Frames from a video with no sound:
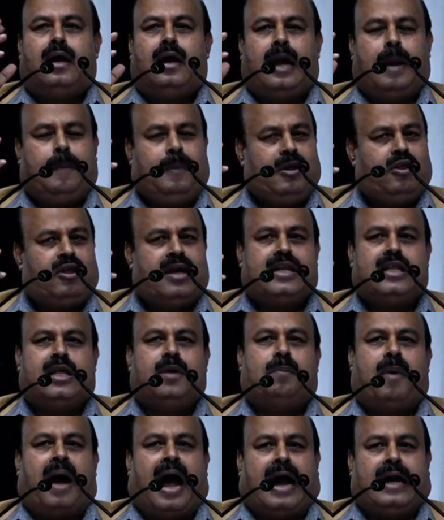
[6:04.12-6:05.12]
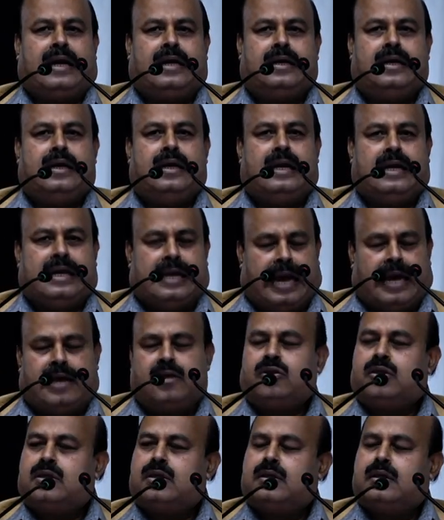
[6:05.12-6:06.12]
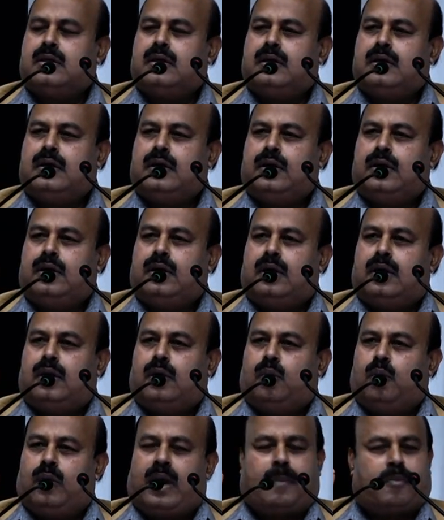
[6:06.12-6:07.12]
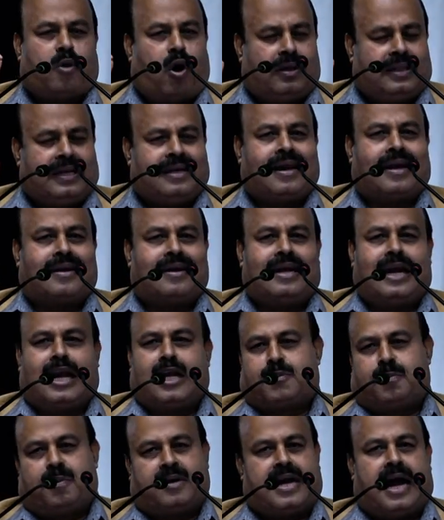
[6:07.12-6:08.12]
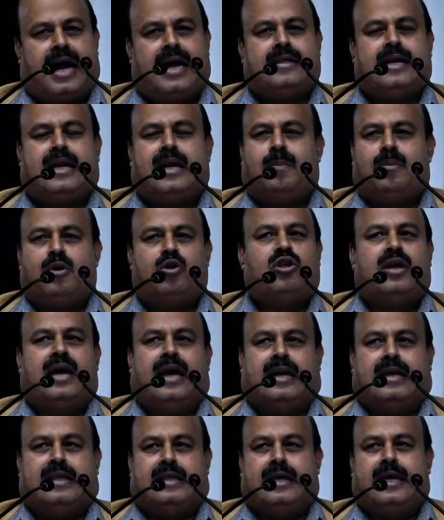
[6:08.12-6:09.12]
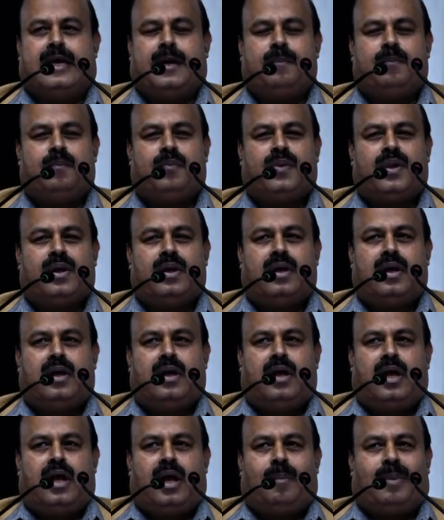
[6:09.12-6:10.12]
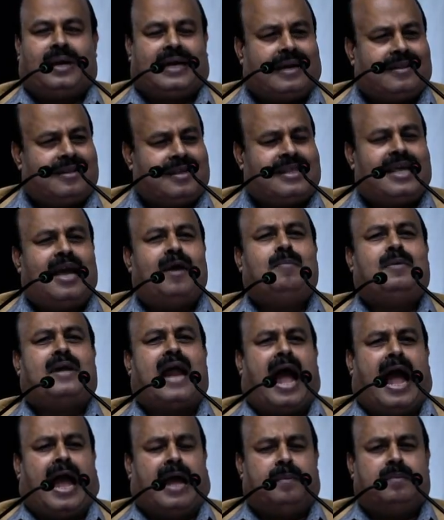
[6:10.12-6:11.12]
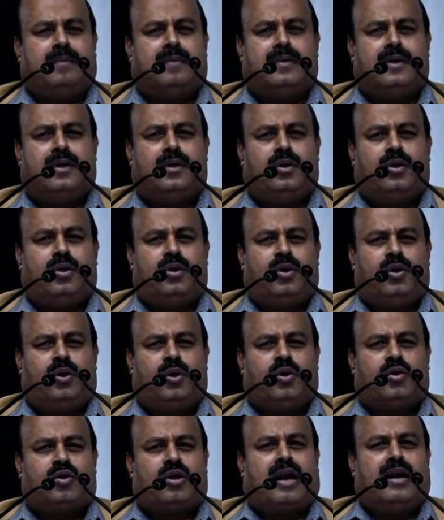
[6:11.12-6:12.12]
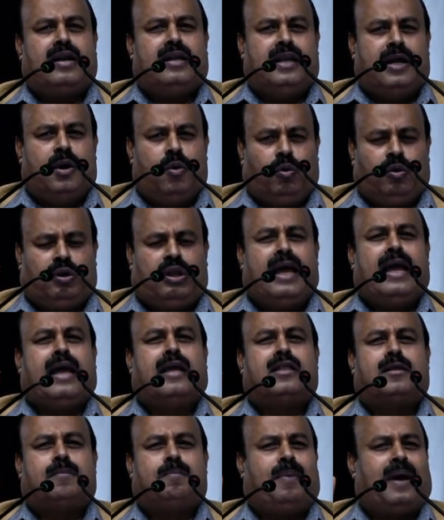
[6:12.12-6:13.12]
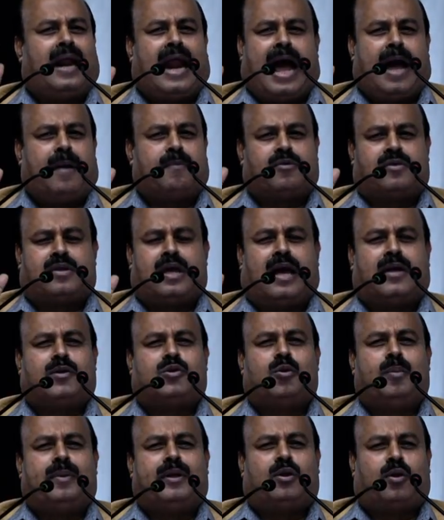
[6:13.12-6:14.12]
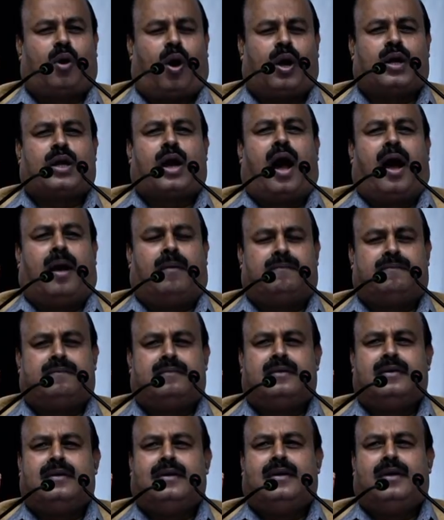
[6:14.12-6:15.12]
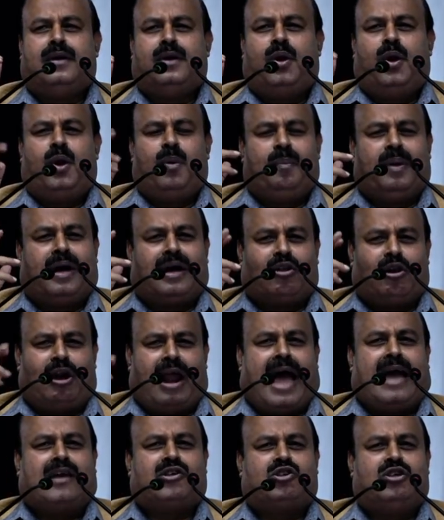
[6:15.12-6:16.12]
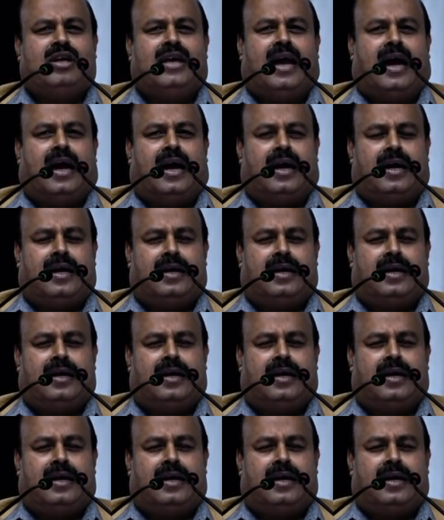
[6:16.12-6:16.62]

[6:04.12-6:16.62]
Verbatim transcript: efficiency part, yes, we have got the technical expertise and efficiency, but at the same time, some new things perhaps has to be thought of because last year,